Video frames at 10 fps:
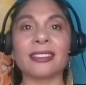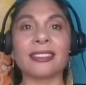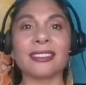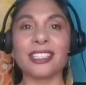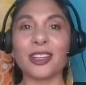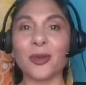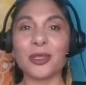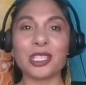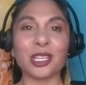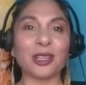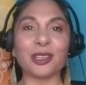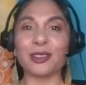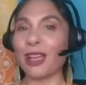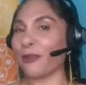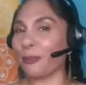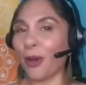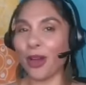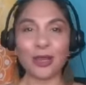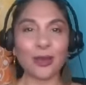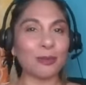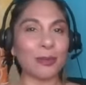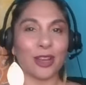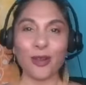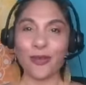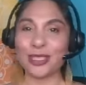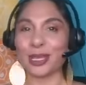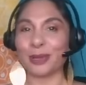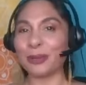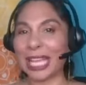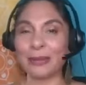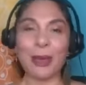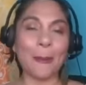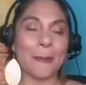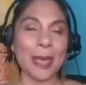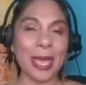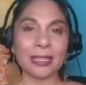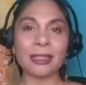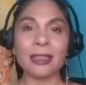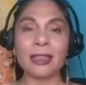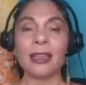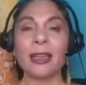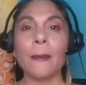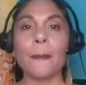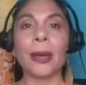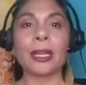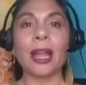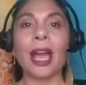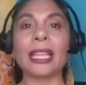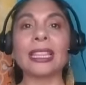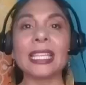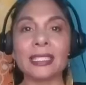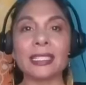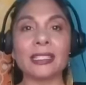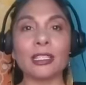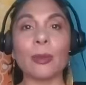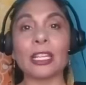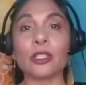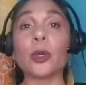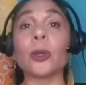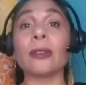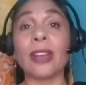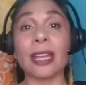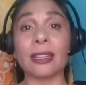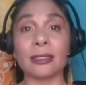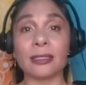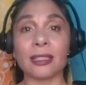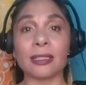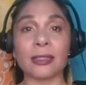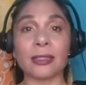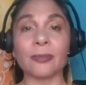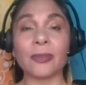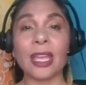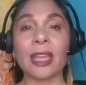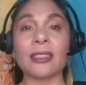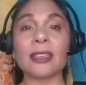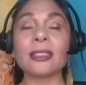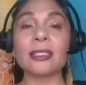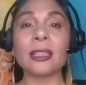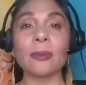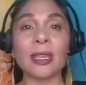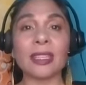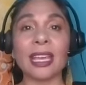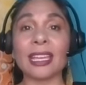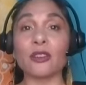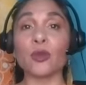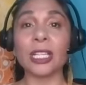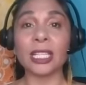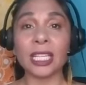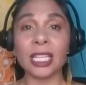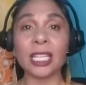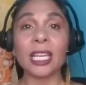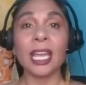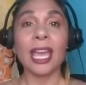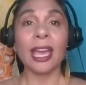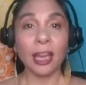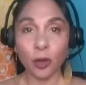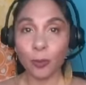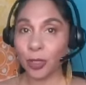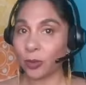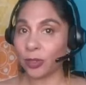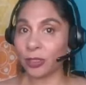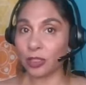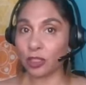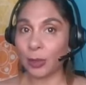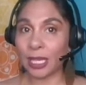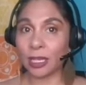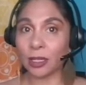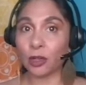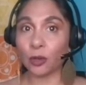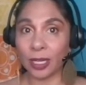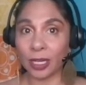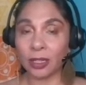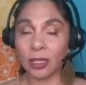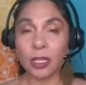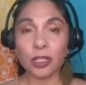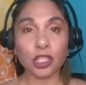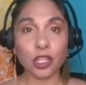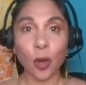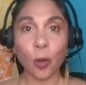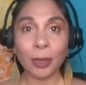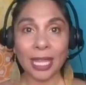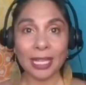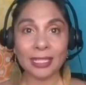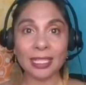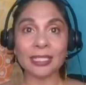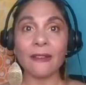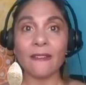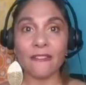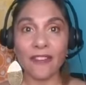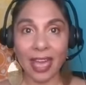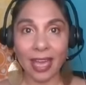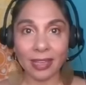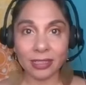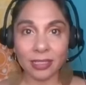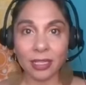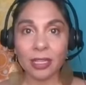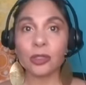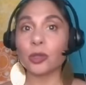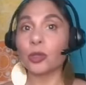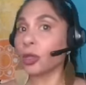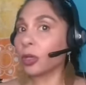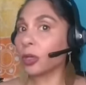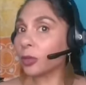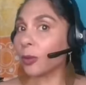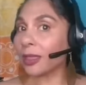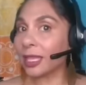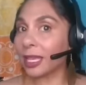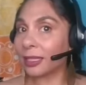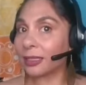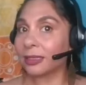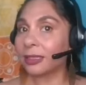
was going to have a party with my girlfriends and complain about men, but I listened to my intuitive guidance system. And this is something that can really help you in your speaking career to go places fast, to turn within,